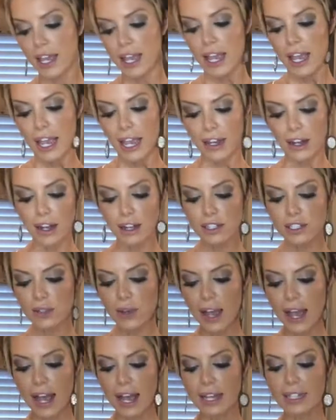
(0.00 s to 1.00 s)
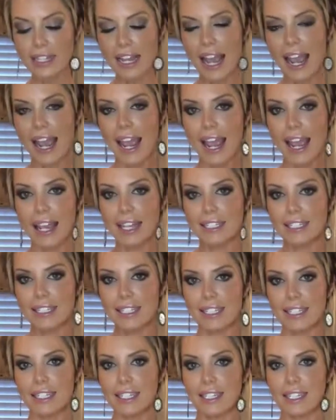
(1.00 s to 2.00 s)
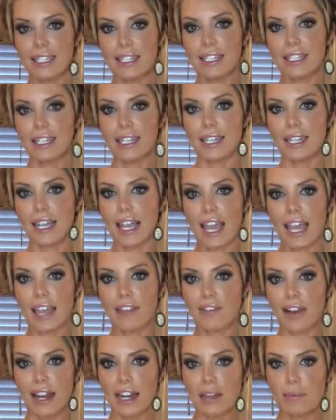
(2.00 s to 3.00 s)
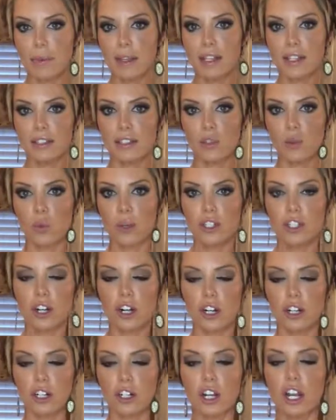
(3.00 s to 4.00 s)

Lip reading: It also has A, D, E, and K vitamins, which are